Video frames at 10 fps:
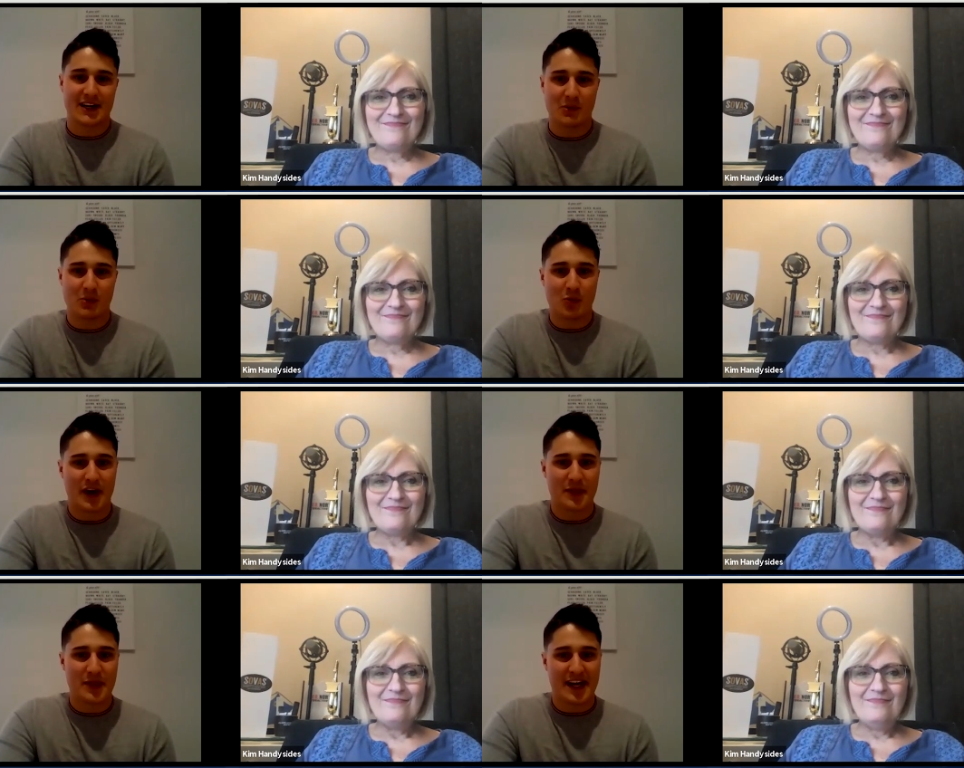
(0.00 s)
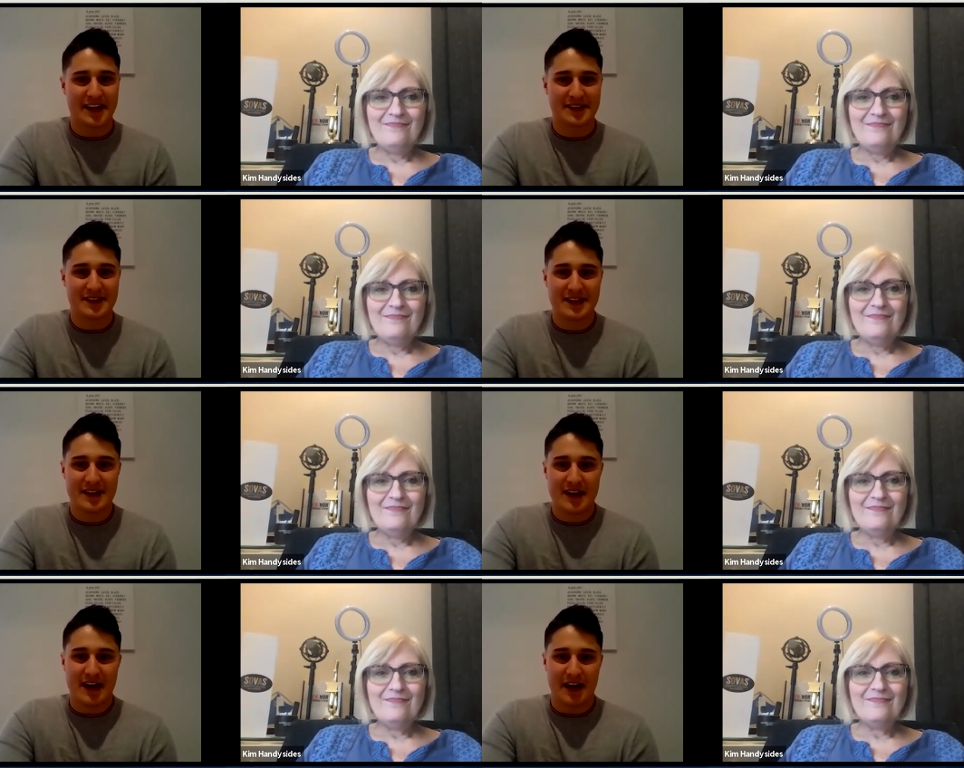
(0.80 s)
Speaker 1: uh, one that
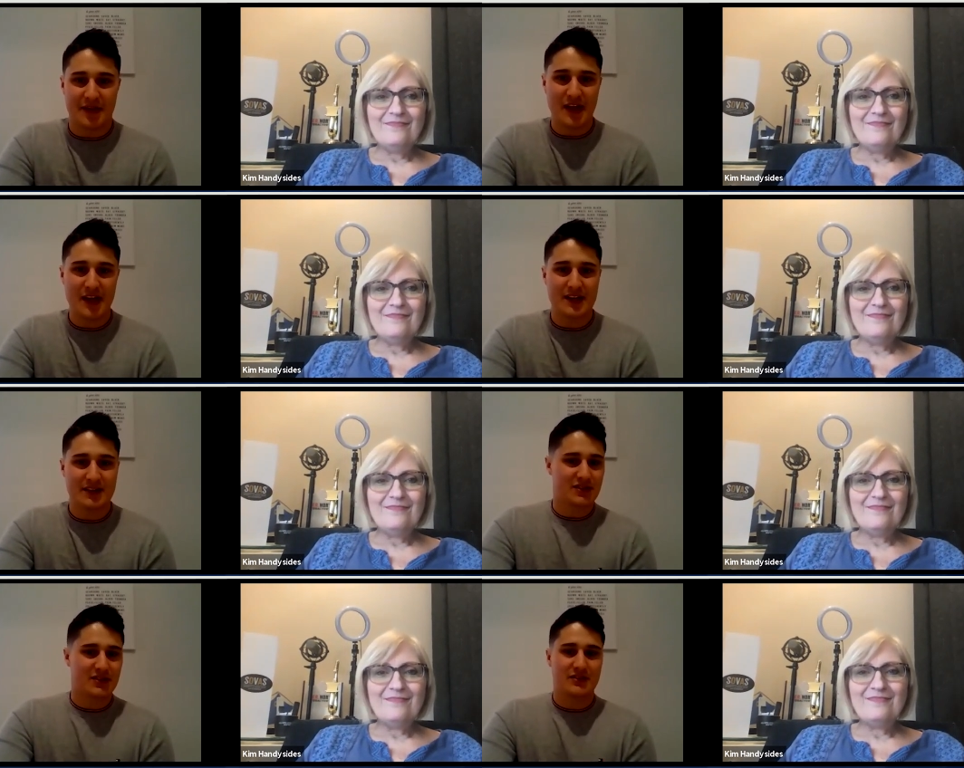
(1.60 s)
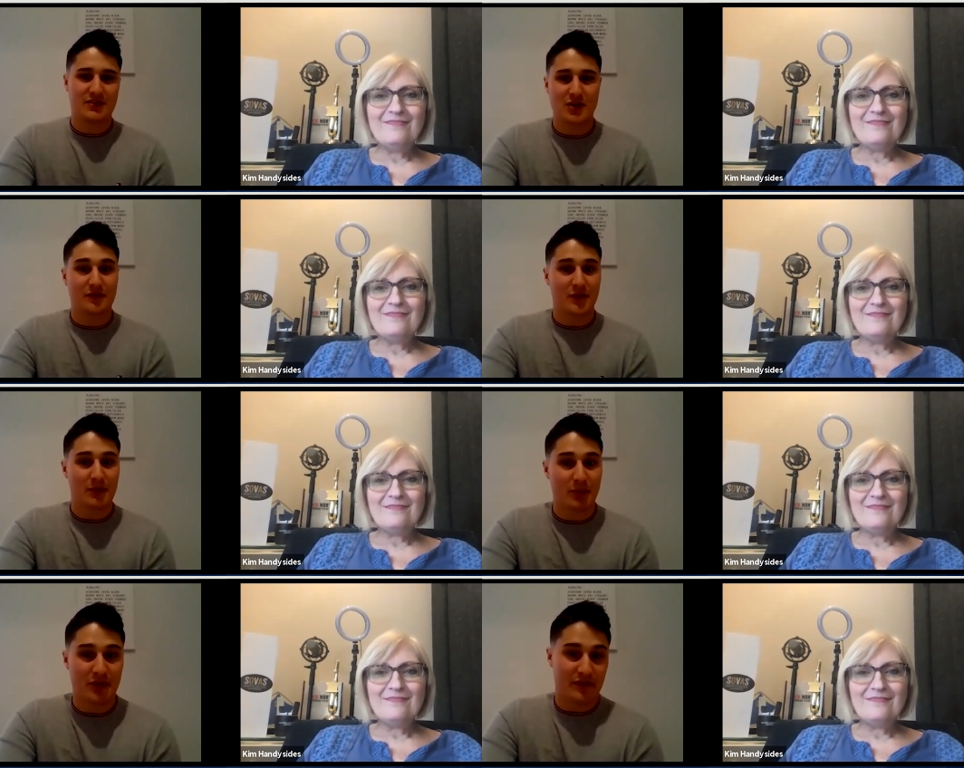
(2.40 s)
I think is good for
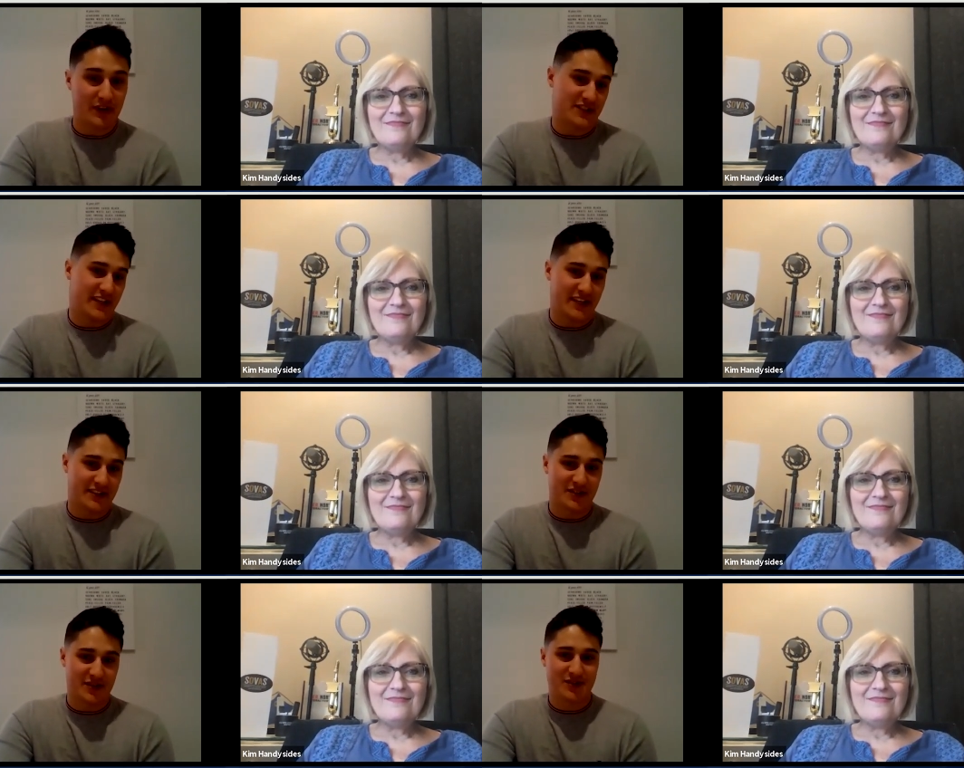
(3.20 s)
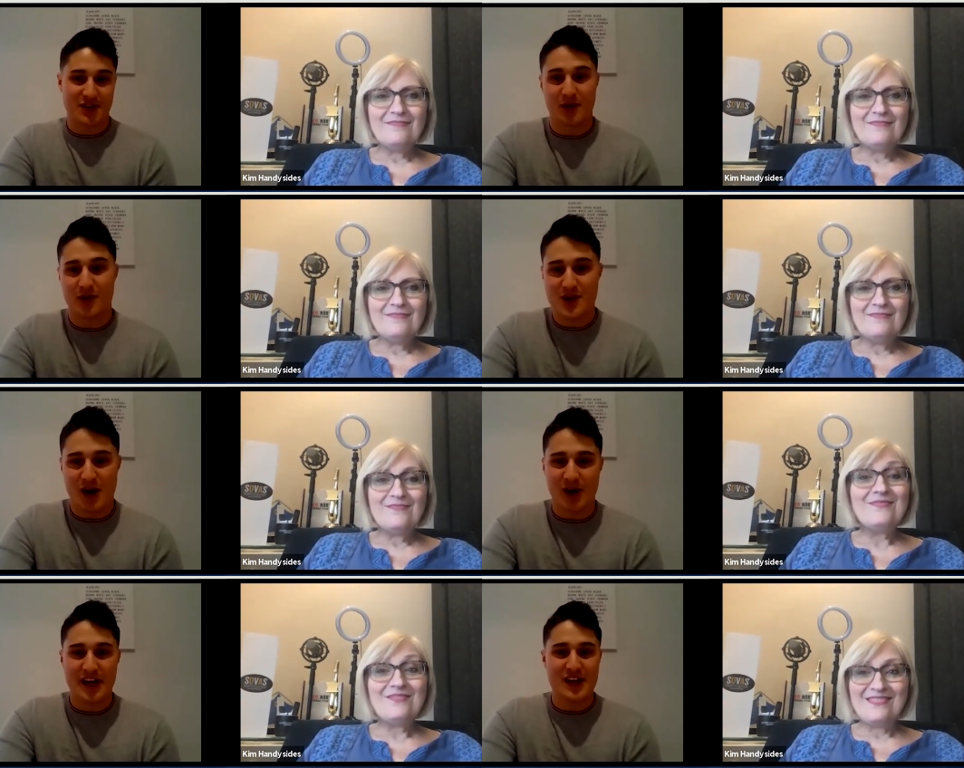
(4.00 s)
both of us to answer. So
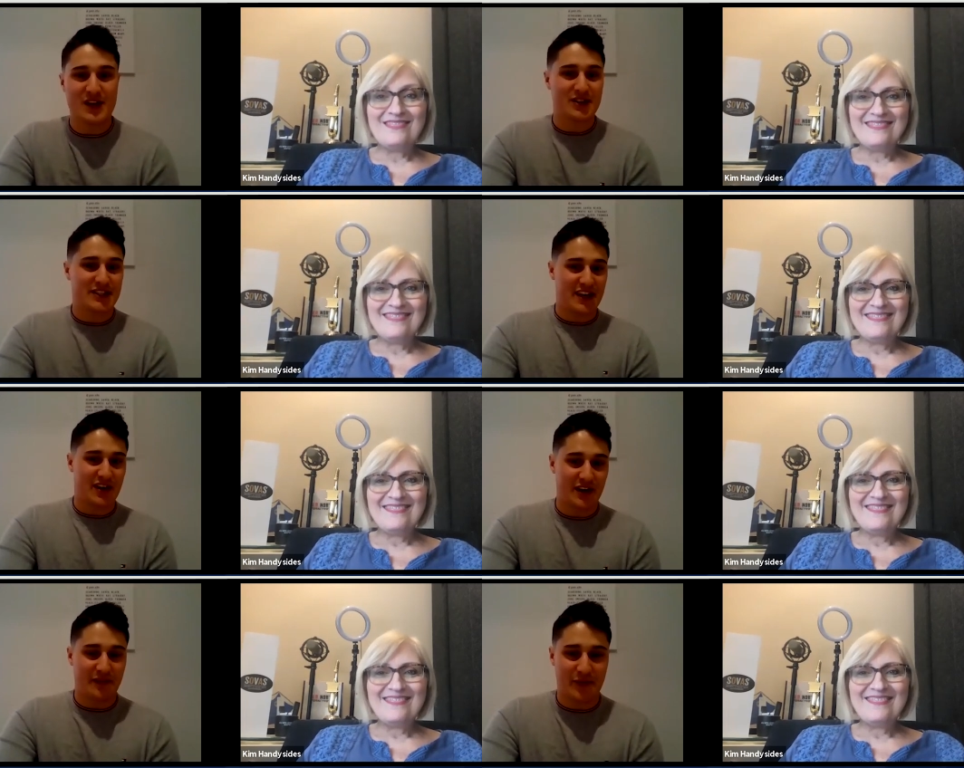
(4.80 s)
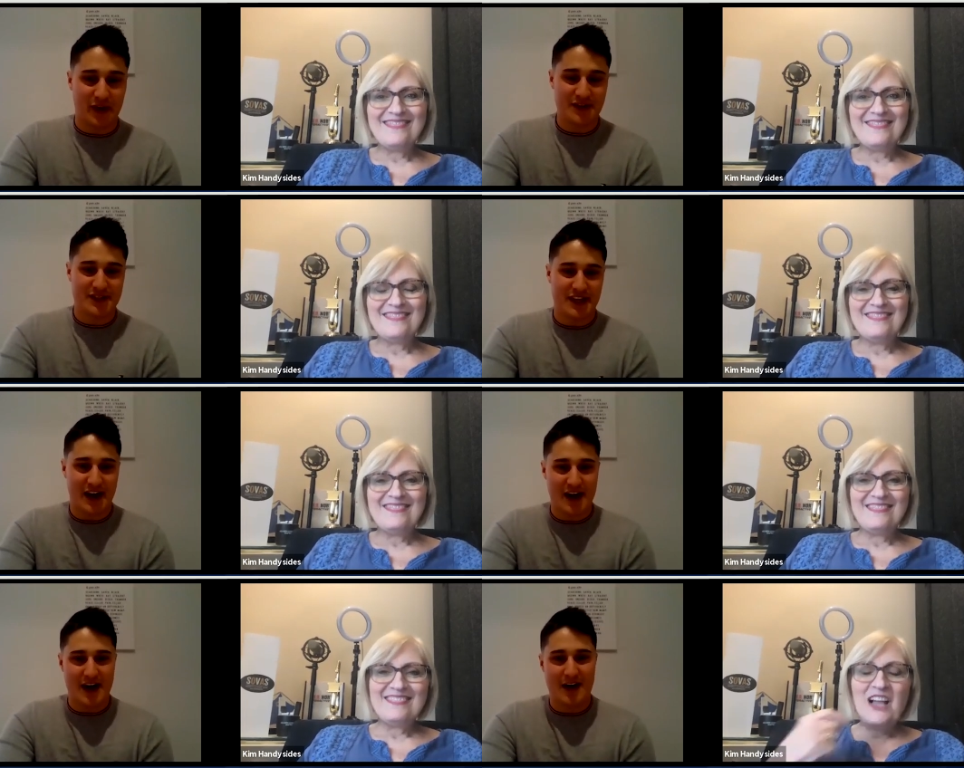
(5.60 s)
I'll get your take on it first.
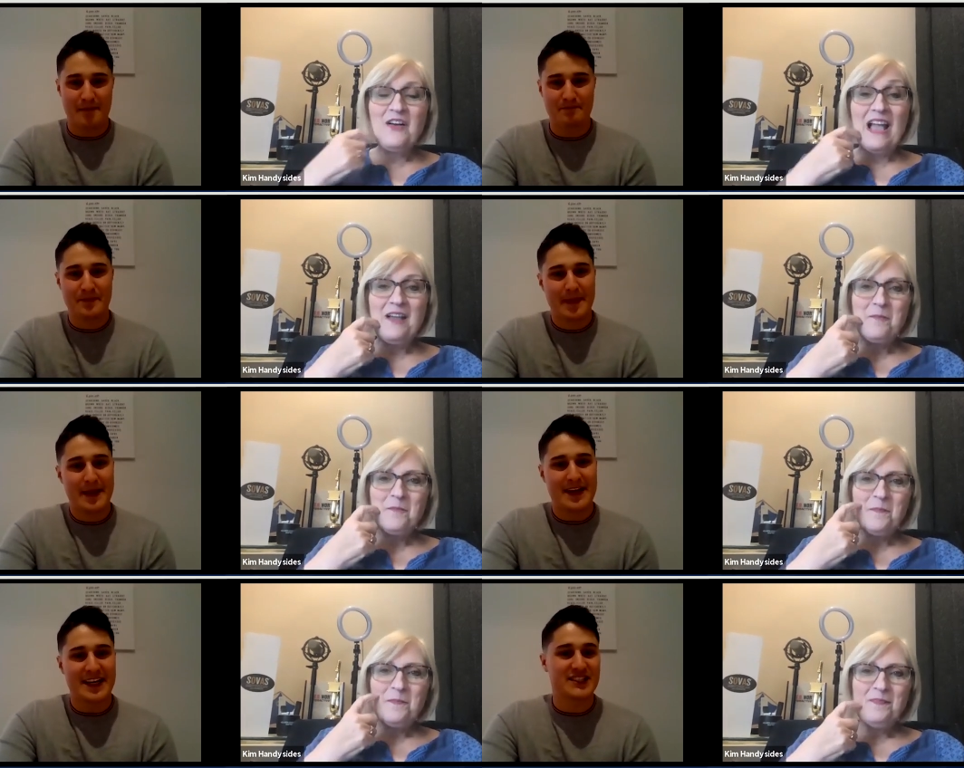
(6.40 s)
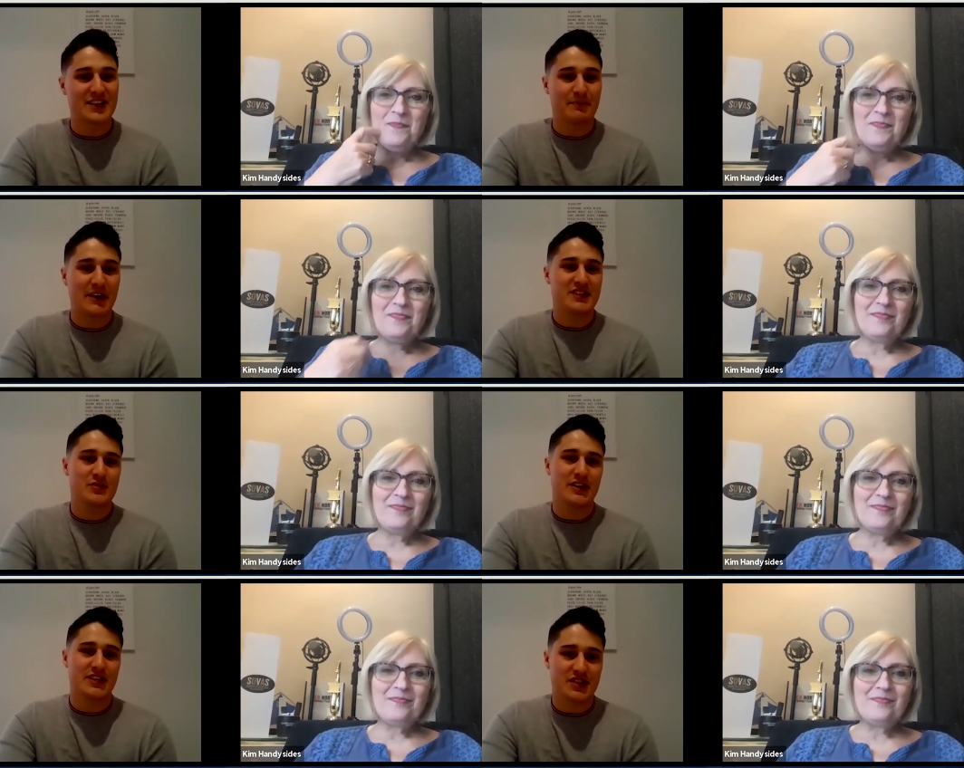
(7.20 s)
Um, Is it best
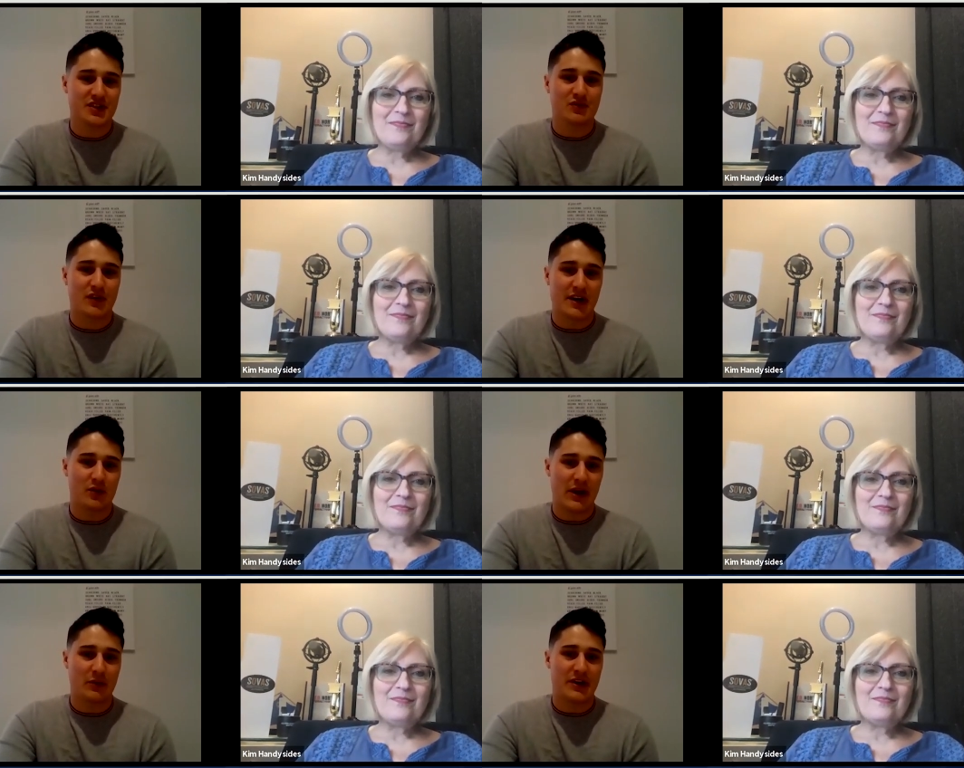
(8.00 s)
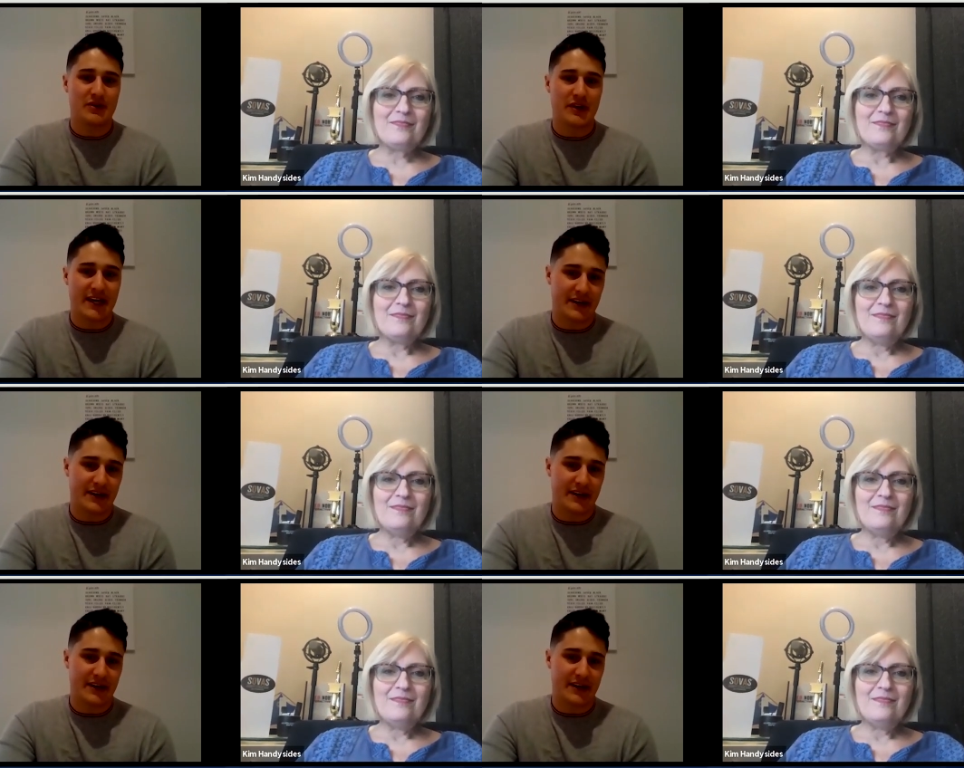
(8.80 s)
to audition right away when you